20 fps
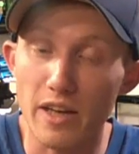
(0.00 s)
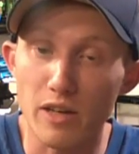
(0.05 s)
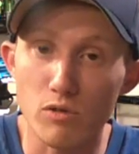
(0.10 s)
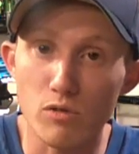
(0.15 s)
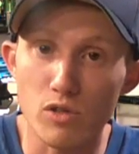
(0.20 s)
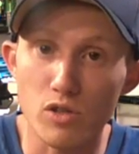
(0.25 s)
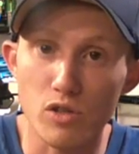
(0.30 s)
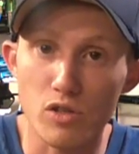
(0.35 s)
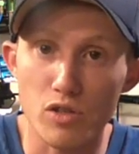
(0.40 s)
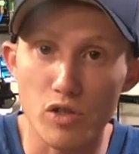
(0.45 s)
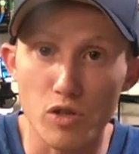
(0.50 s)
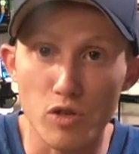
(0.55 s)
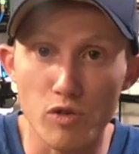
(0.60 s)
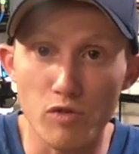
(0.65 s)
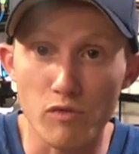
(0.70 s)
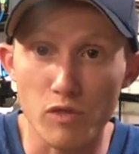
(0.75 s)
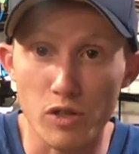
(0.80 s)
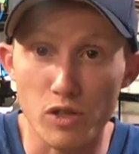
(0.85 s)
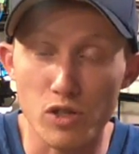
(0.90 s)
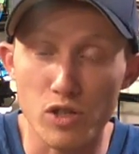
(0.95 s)
It was just the new
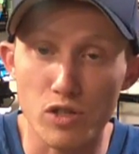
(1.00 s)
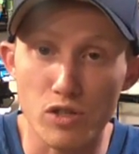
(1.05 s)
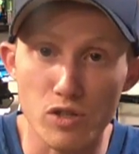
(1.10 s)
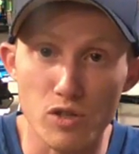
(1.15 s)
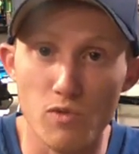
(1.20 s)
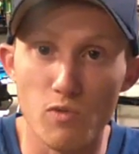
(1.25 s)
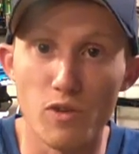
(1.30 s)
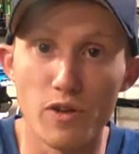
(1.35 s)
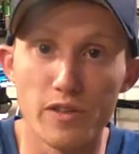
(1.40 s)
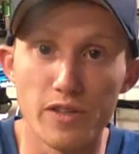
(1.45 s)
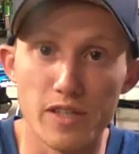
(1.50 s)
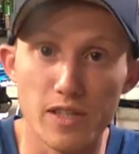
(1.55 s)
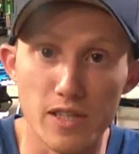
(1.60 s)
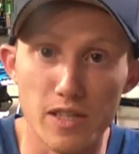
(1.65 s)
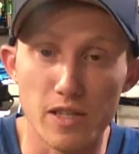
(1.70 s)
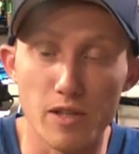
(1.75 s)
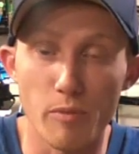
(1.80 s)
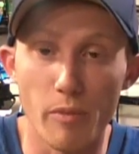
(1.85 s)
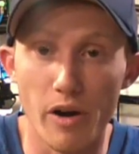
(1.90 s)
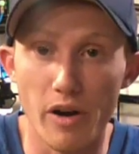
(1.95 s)
version is the one that's
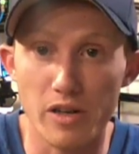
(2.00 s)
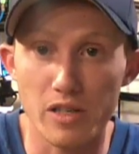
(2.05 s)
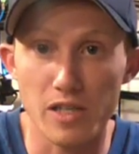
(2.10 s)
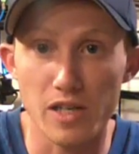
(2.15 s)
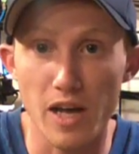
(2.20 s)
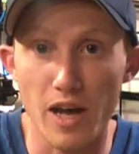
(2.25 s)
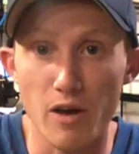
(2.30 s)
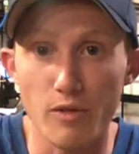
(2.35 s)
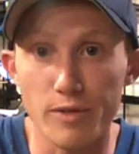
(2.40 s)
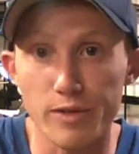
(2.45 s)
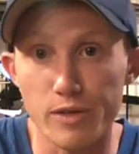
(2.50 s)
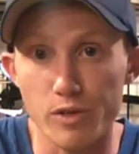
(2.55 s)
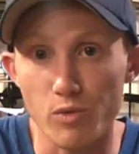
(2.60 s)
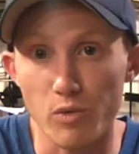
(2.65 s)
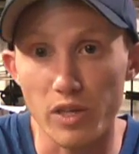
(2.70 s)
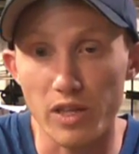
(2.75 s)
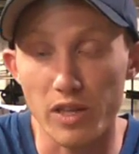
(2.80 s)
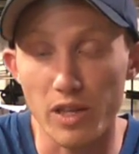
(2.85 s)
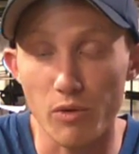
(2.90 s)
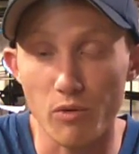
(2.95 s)
in the box now this
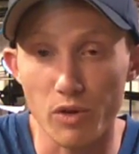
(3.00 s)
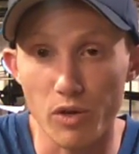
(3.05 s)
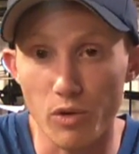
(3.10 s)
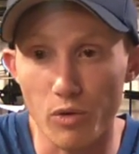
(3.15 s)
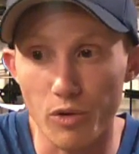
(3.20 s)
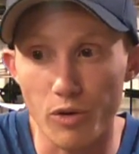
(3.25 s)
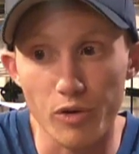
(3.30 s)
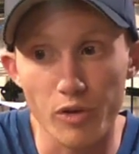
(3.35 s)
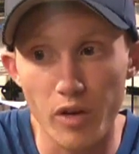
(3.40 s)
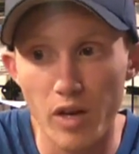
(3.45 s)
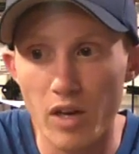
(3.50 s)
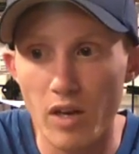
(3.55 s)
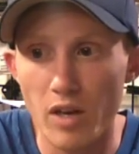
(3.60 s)
week that we ordered.